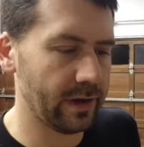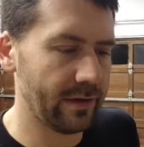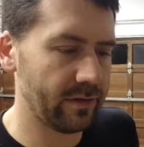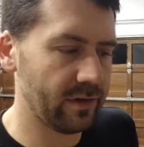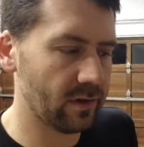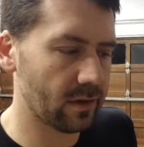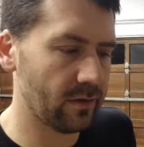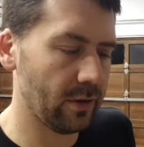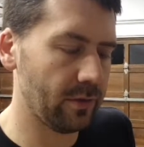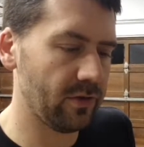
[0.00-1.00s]
have a dealer
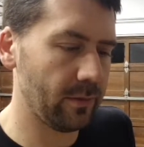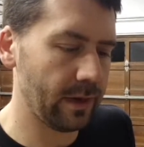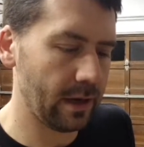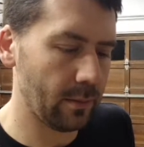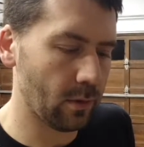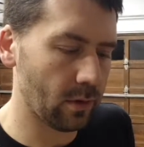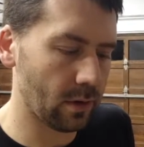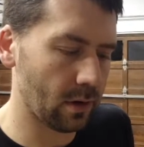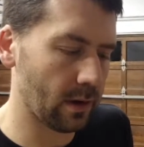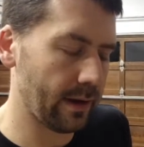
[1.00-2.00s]
available to me
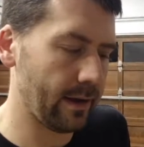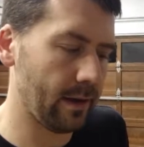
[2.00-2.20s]
anymore,